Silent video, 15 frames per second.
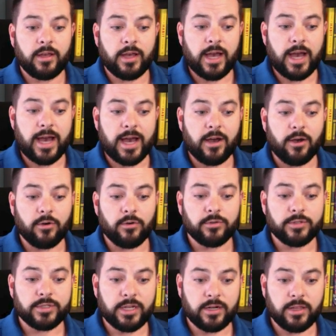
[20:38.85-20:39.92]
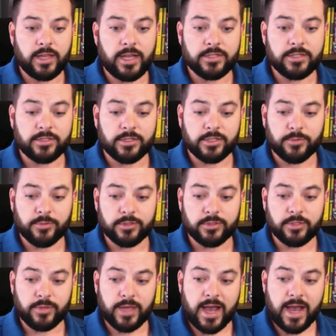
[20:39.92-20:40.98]
how sterilizers are supposed
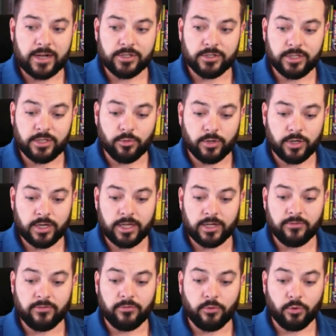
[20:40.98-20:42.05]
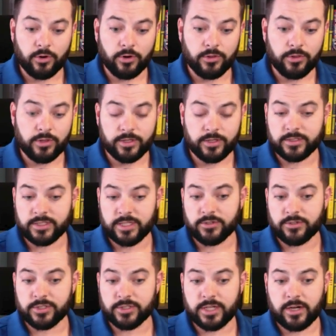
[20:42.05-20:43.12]
to be actually working for the
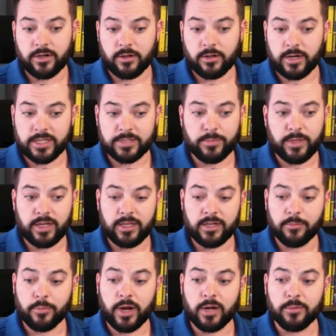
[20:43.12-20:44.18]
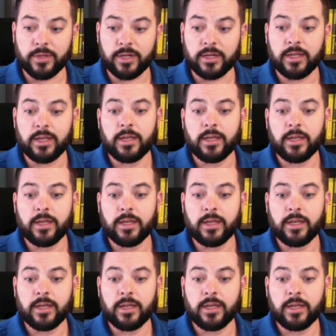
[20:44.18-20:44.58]
central sterile or SPD department.